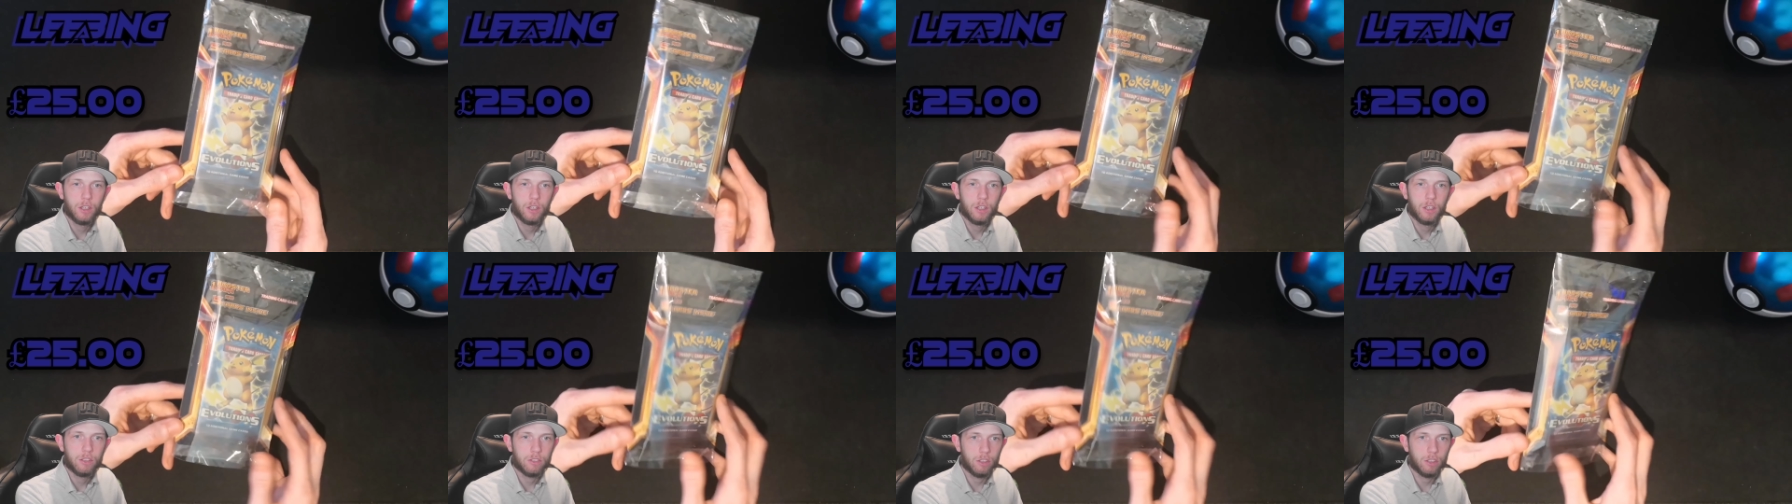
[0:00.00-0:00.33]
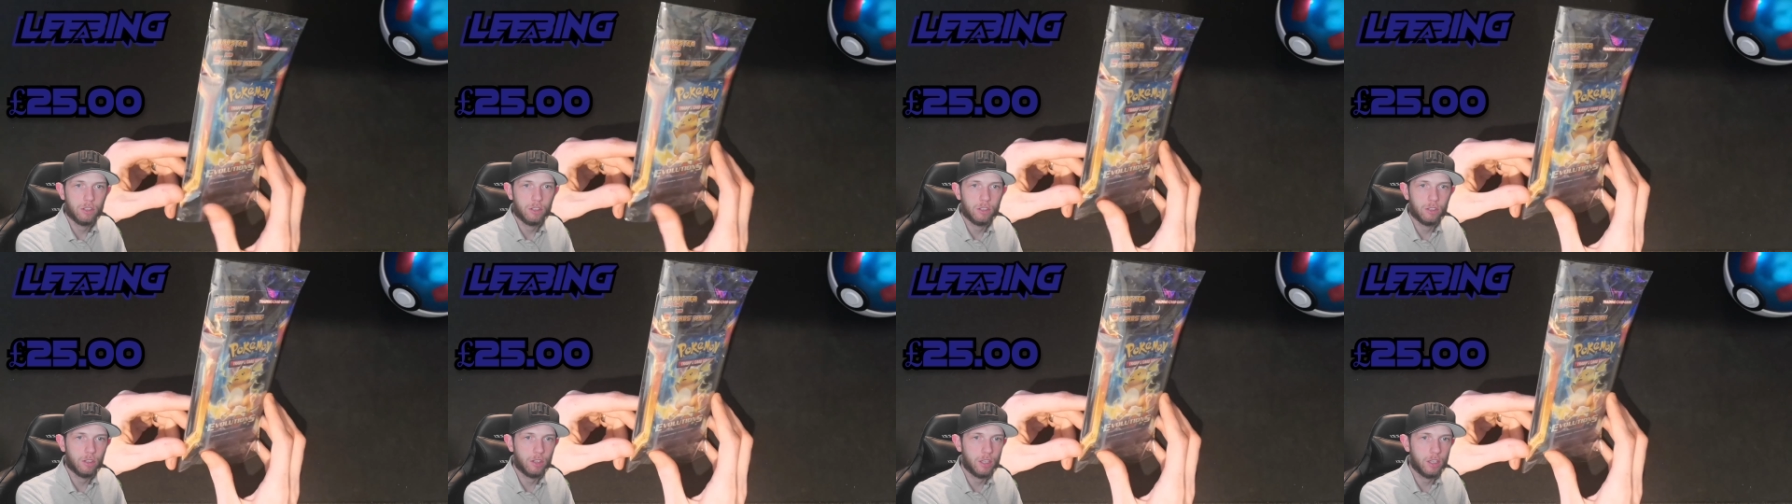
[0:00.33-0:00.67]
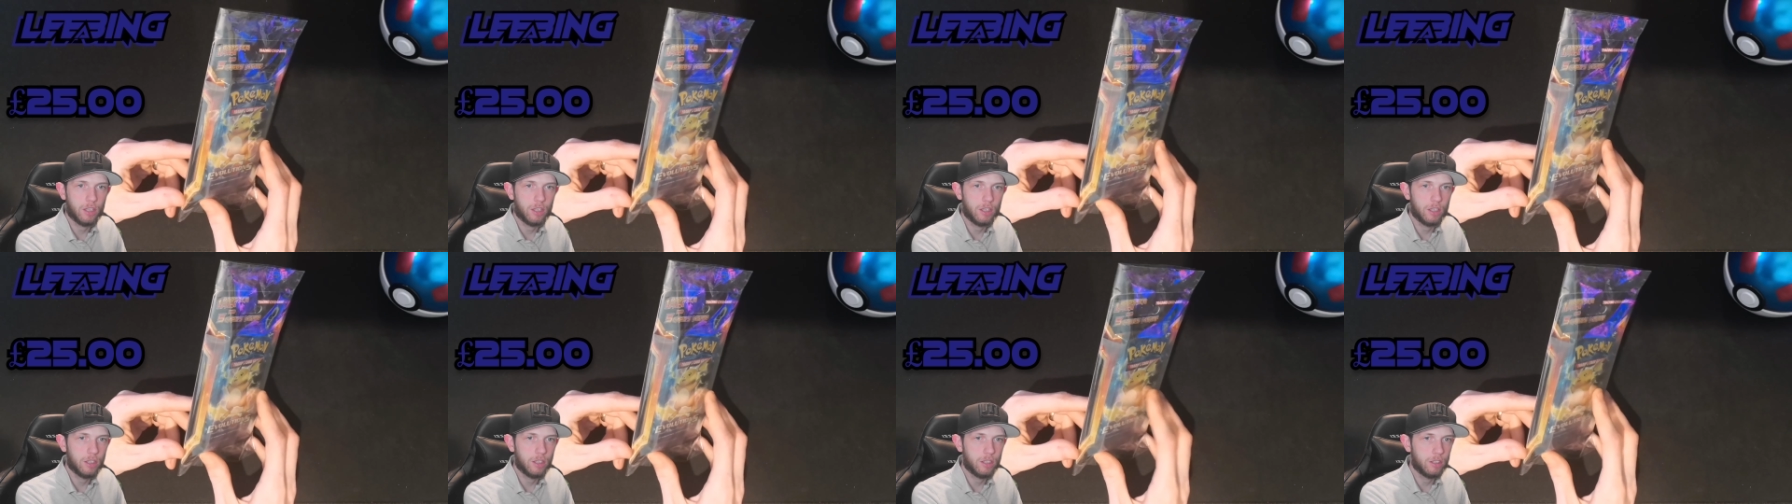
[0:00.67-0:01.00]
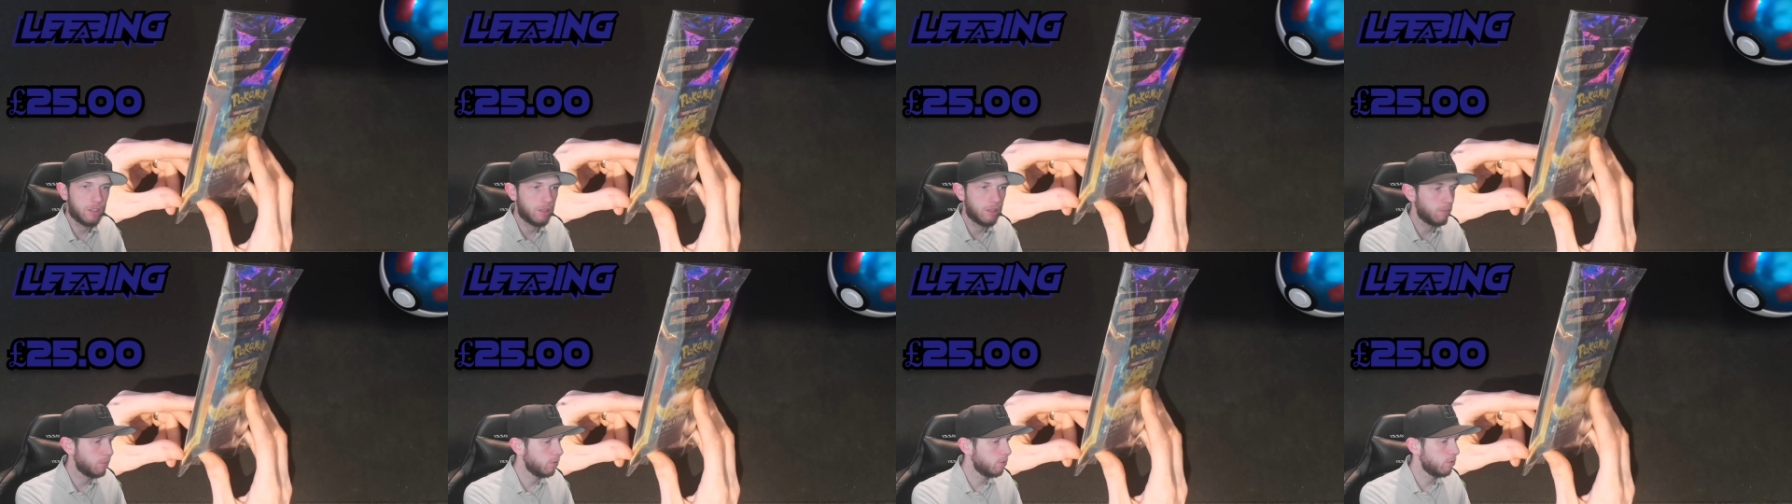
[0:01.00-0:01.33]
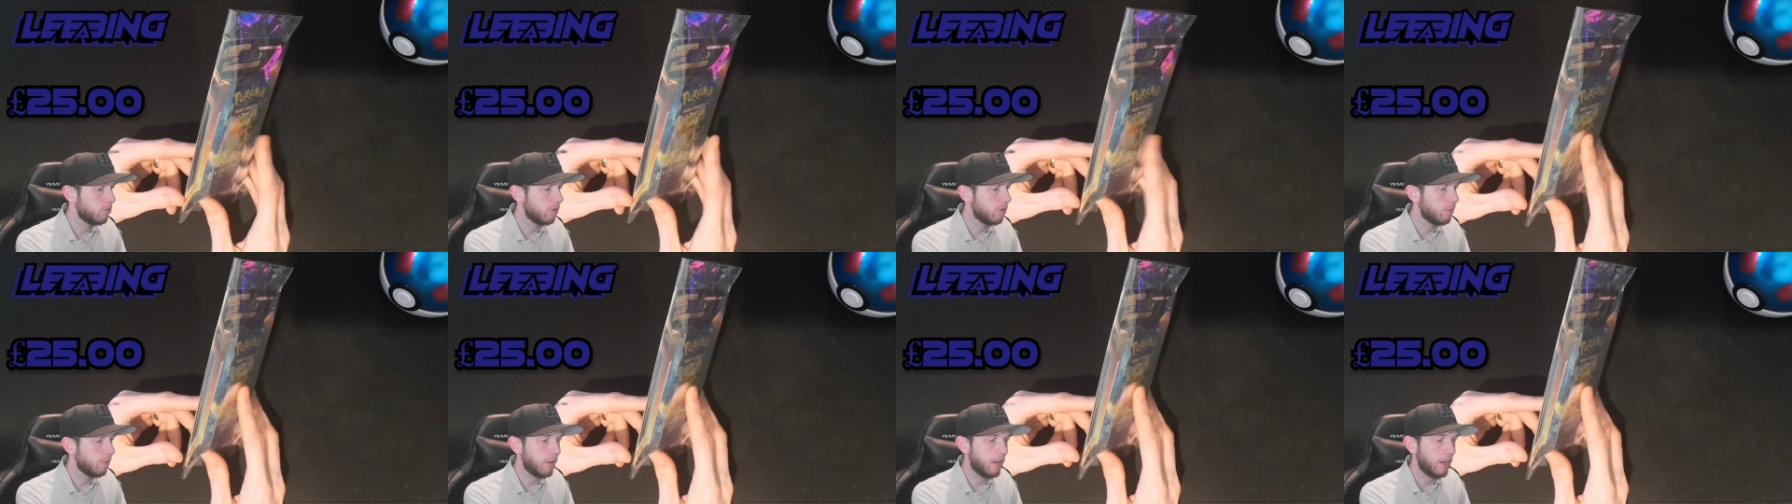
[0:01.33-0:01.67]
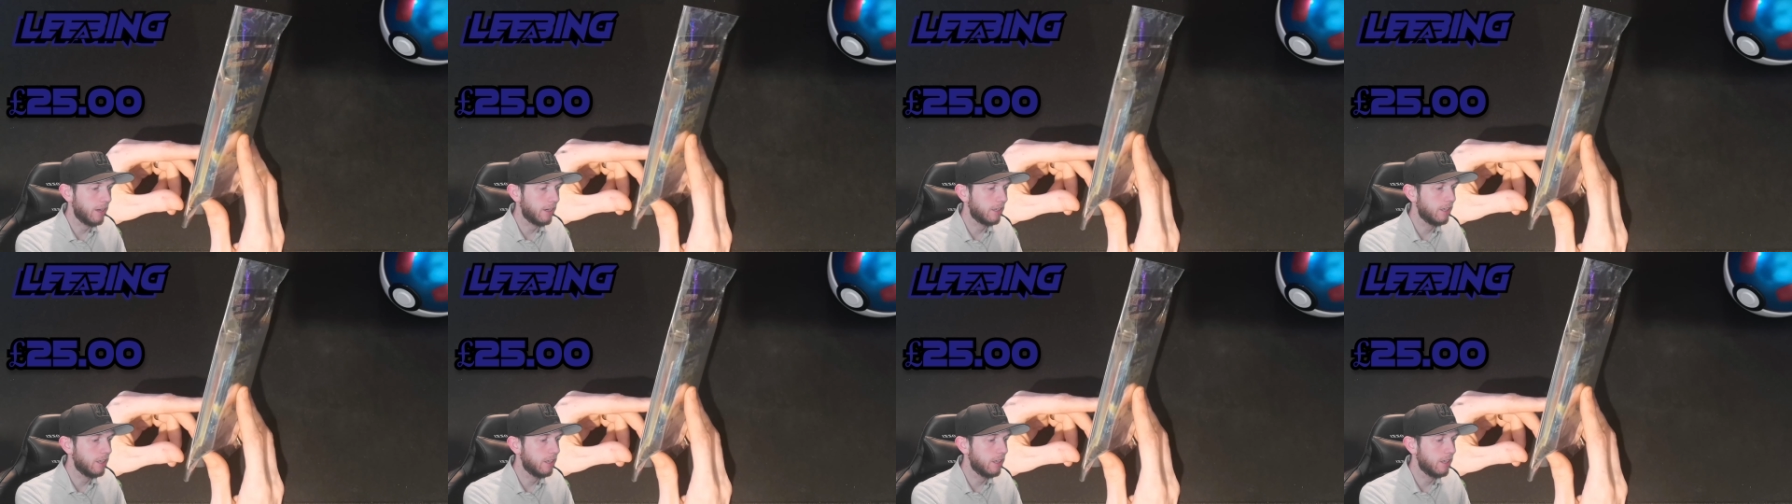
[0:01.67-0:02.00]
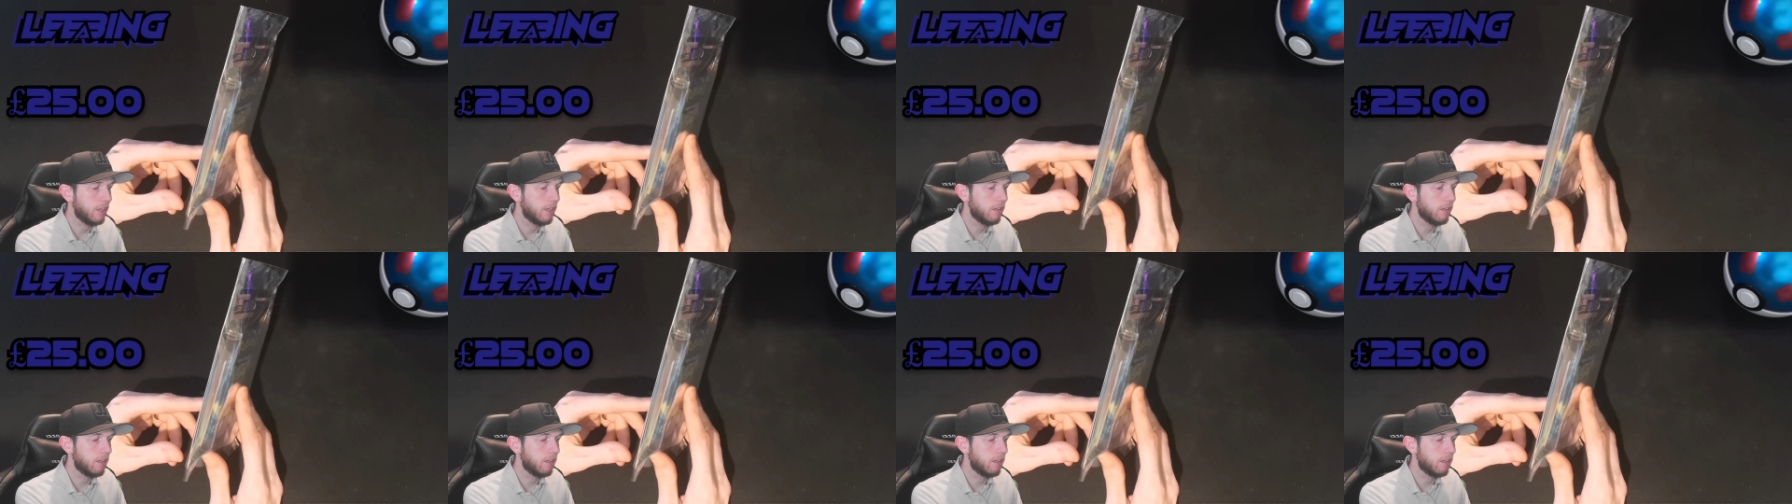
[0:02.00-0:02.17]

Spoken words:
So you got the booster pack here.